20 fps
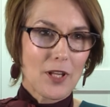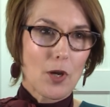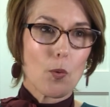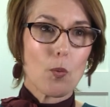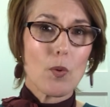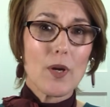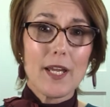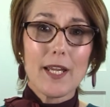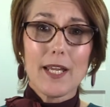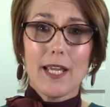
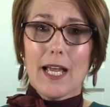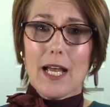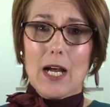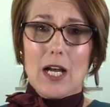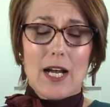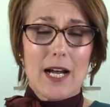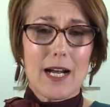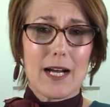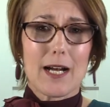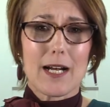
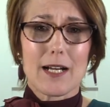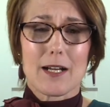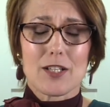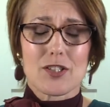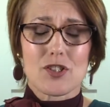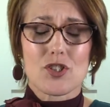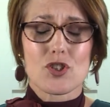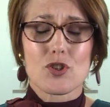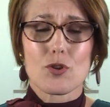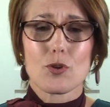
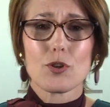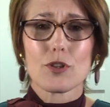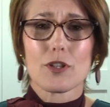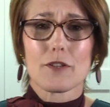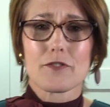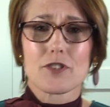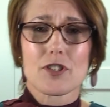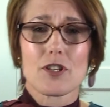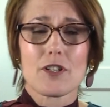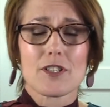Saul
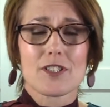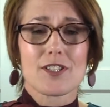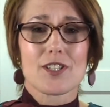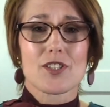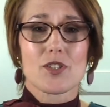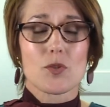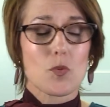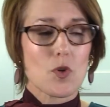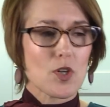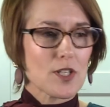of
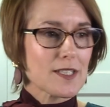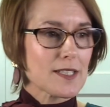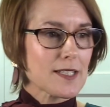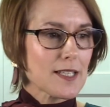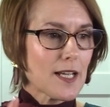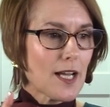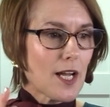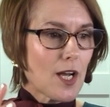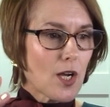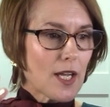Tarsus was,
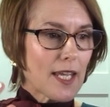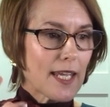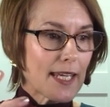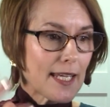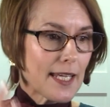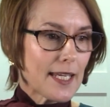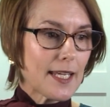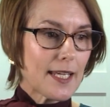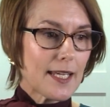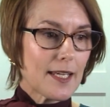
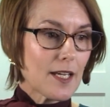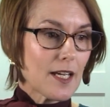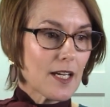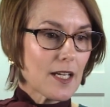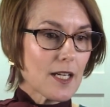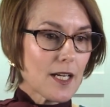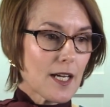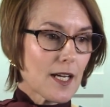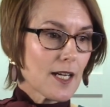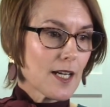he
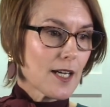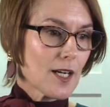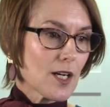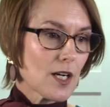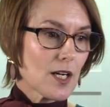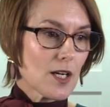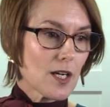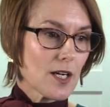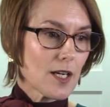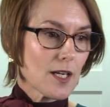
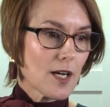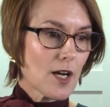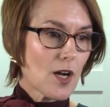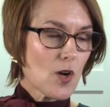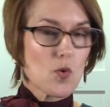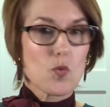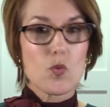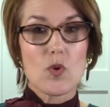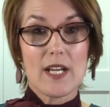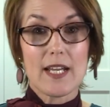
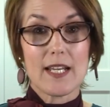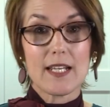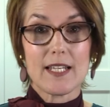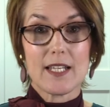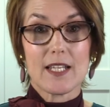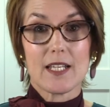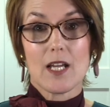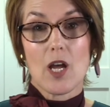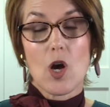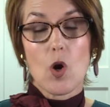
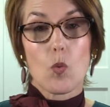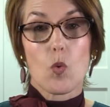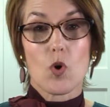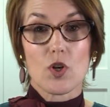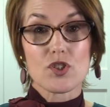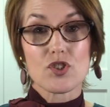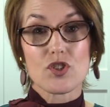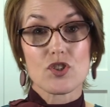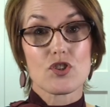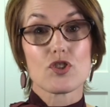really
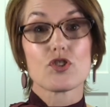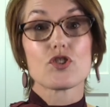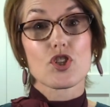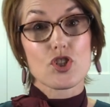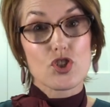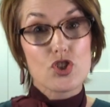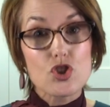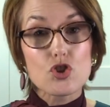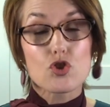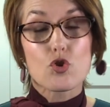wanted to
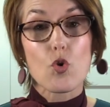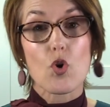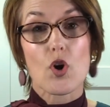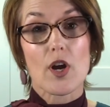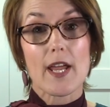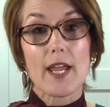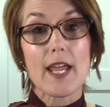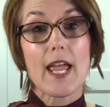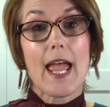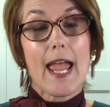
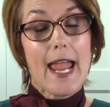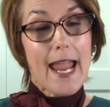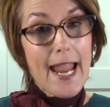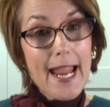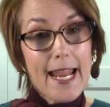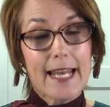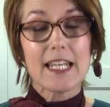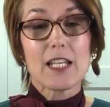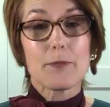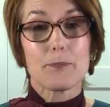destroy
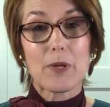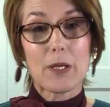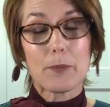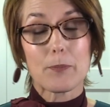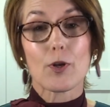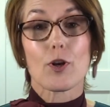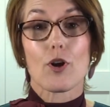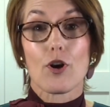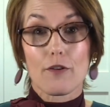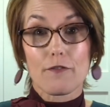any
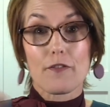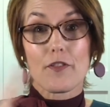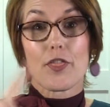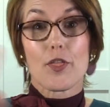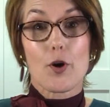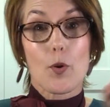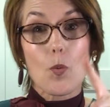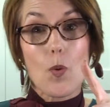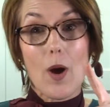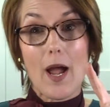people of
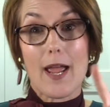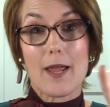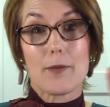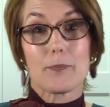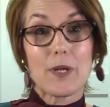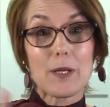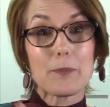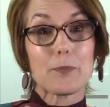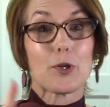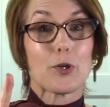the way,
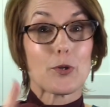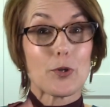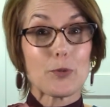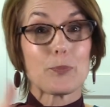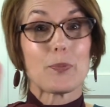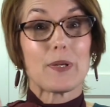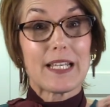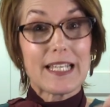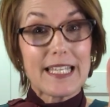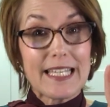people who are
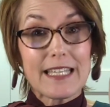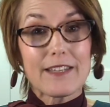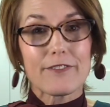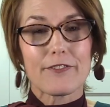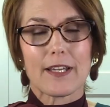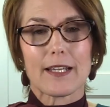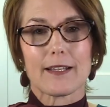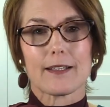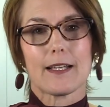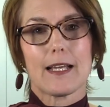
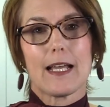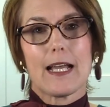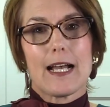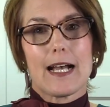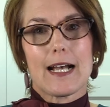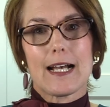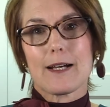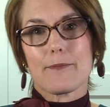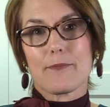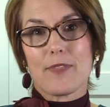believing
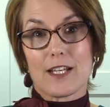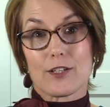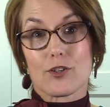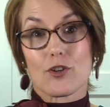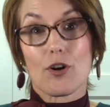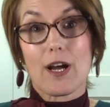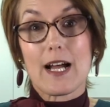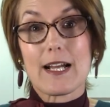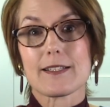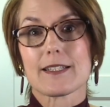that
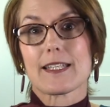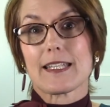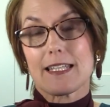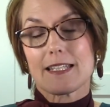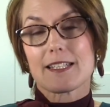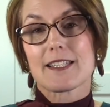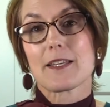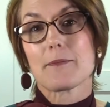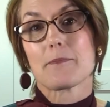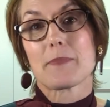Christ
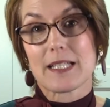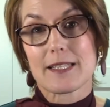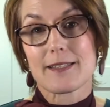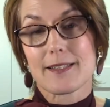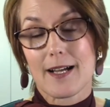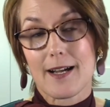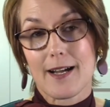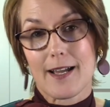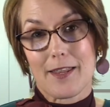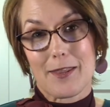is the
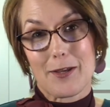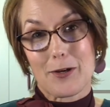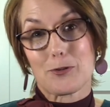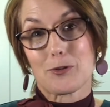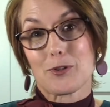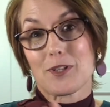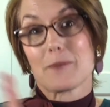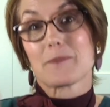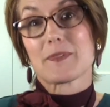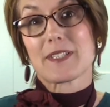Messiah. They
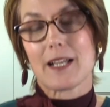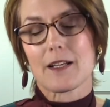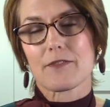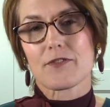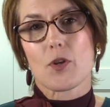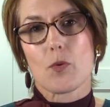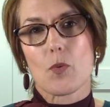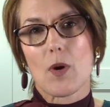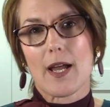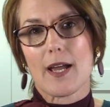call themselves
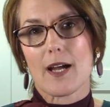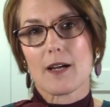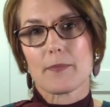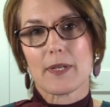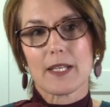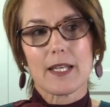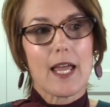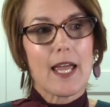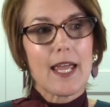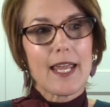the way. I
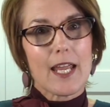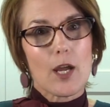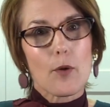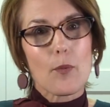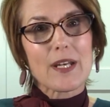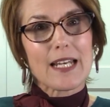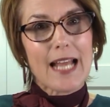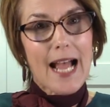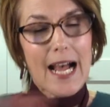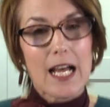mean, he
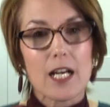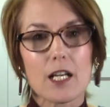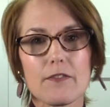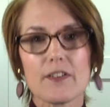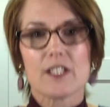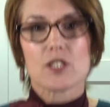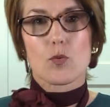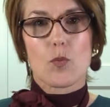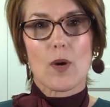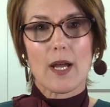went out of
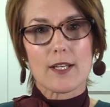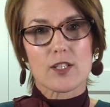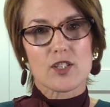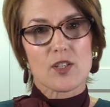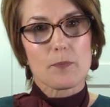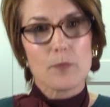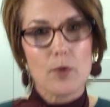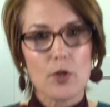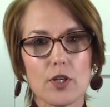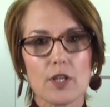his way
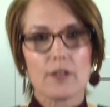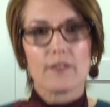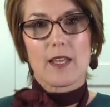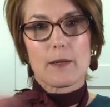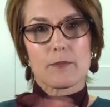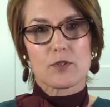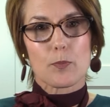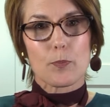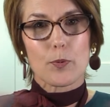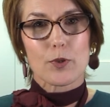to murder
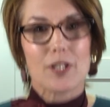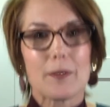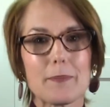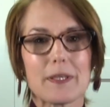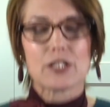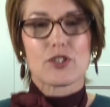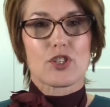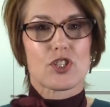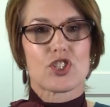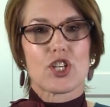them, to put them
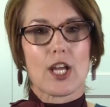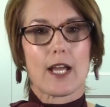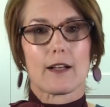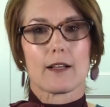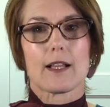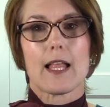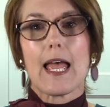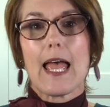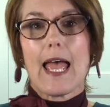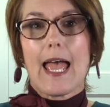into
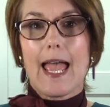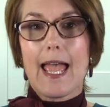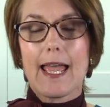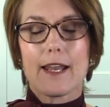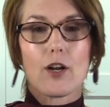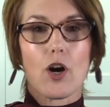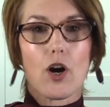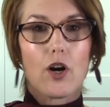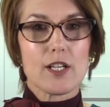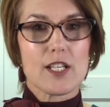jail.
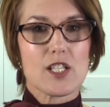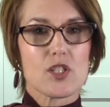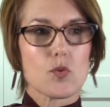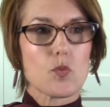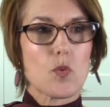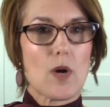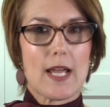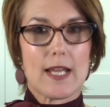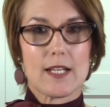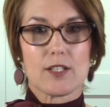And on his
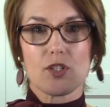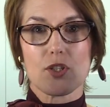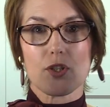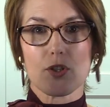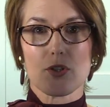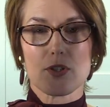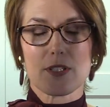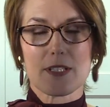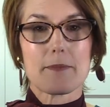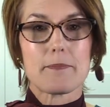way
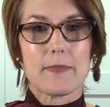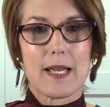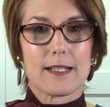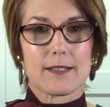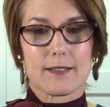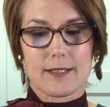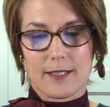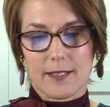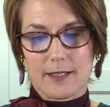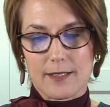to
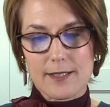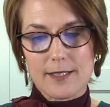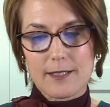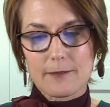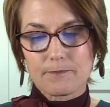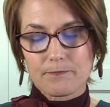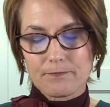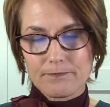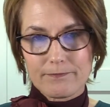Damascus,